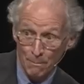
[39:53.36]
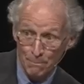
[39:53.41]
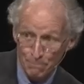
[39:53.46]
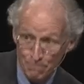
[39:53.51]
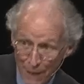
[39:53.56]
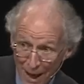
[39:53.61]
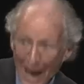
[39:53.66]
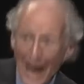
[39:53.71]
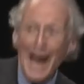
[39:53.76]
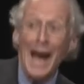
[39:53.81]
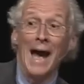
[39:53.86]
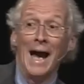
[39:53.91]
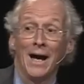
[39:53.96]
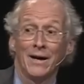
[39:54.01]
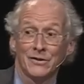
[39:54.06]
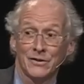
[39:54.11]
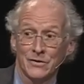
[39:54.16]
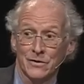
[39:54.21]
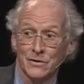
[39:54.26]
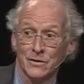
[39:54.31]

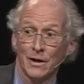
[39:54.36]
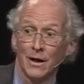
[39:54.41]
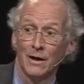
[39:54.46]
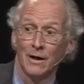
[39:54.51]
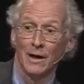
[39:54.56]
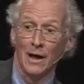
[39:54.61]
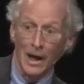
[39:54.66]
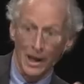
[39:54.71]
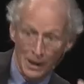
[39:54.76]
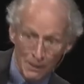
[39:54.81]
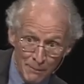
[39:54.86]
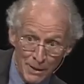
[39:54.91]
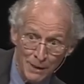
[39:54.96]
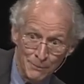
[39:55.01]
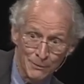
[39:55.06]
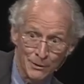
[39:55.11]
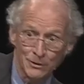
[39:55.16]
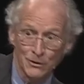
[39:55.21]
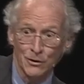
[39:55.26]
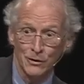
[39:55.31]
passed an
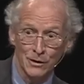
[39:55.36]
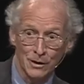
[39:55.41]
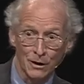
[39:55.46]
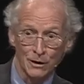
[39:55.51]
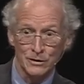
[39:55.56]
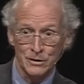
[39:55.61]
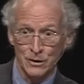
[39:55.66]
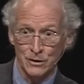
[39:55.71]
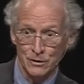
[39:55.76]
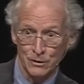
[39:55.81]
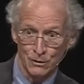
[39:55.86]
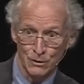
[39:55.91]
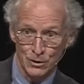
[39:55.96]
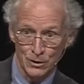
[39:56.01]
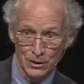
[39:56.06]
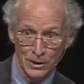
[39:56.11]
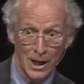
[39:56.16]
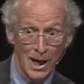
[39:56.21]
amendment to the Constitution.